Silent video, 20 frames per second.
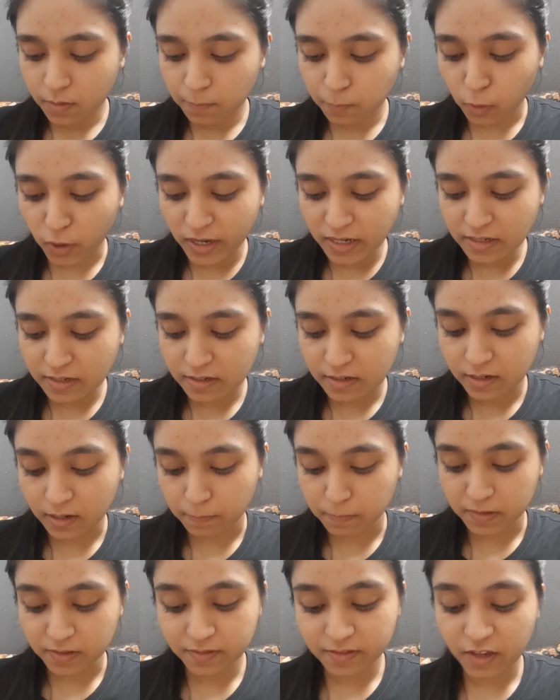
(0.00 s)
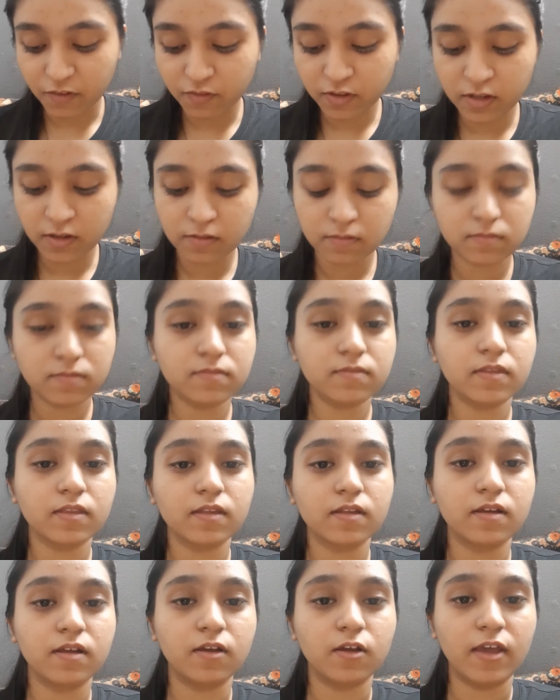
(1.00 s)
Point number 7,
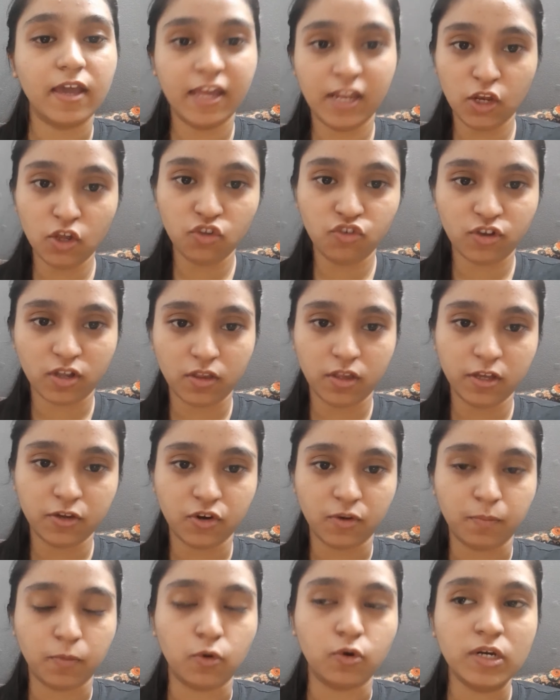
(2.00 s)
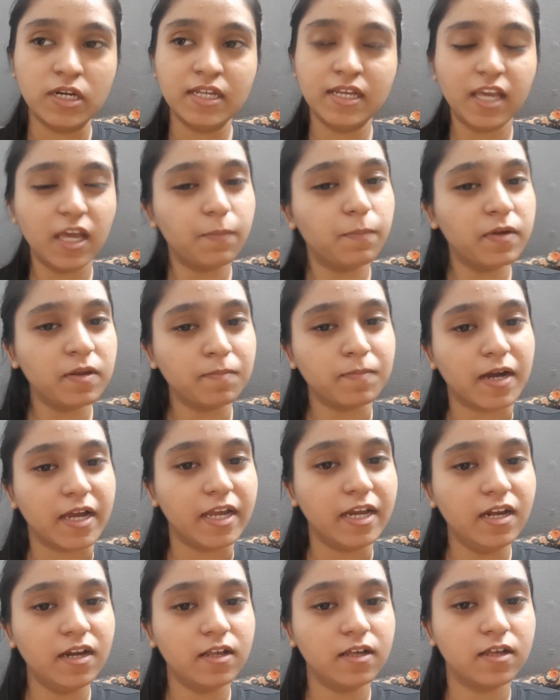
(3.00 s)
in your generic report, keep in
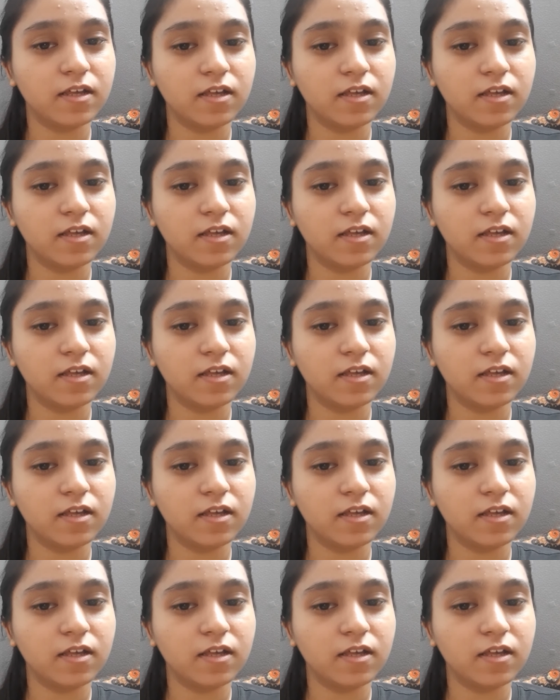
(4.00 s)
mind